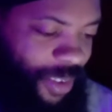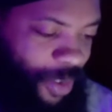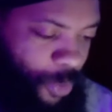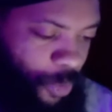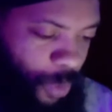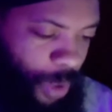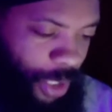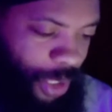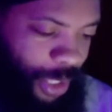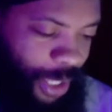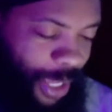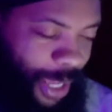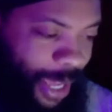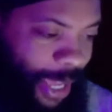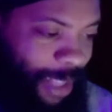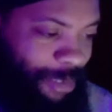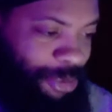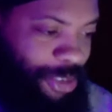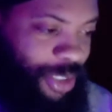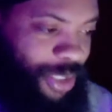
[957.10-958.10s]
What the
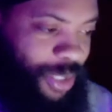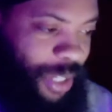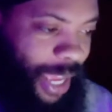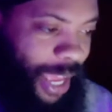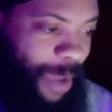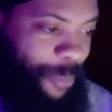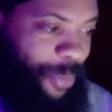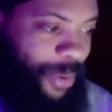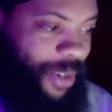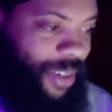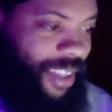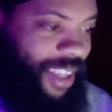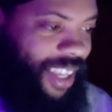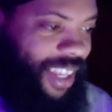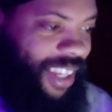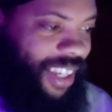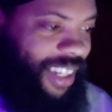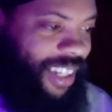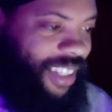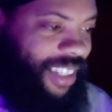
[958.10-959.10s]
hell just happened?
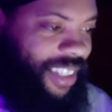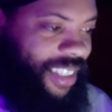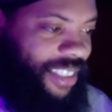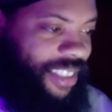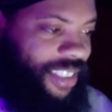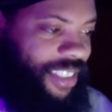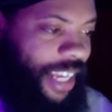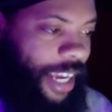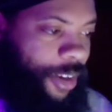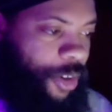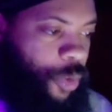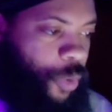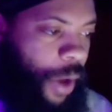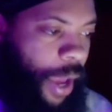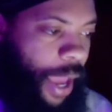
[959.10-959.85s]
Because Deku